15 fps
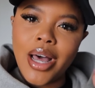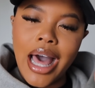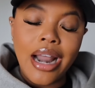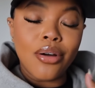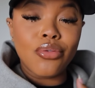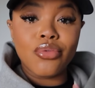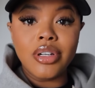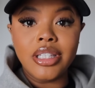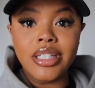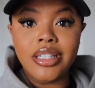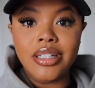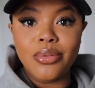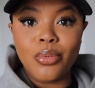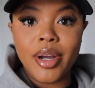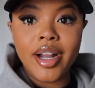I don't
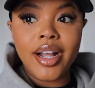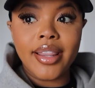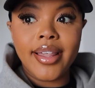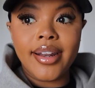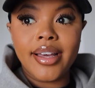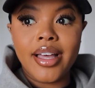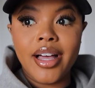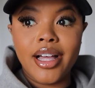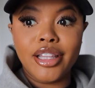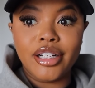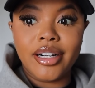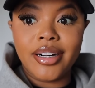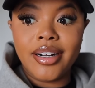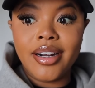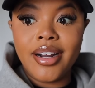really wear a lot of
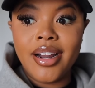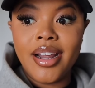color.